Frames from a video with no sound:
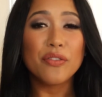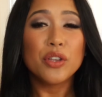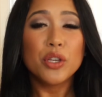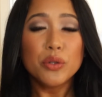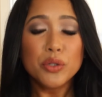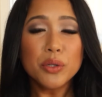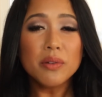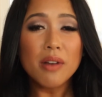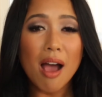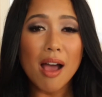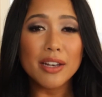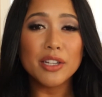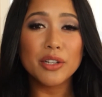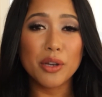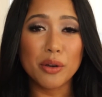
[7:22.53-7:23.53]
If you do
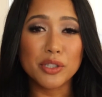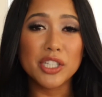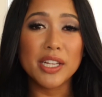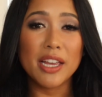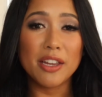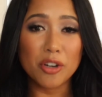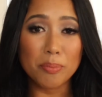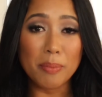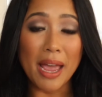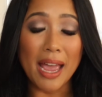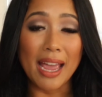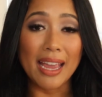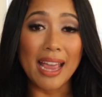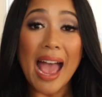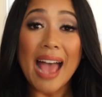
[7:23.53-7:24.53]
not negotiate your
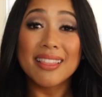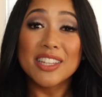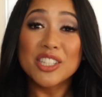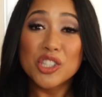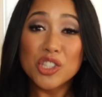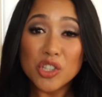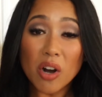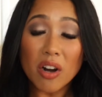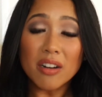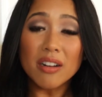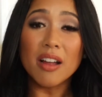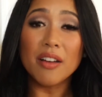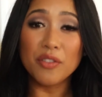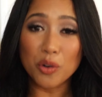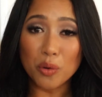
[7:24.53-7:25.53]
pay at the
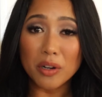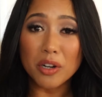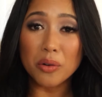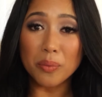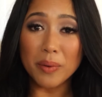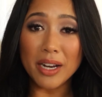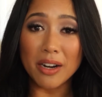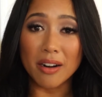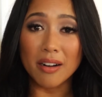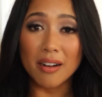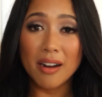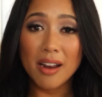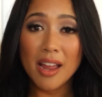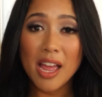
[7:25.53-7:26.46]
start of your career,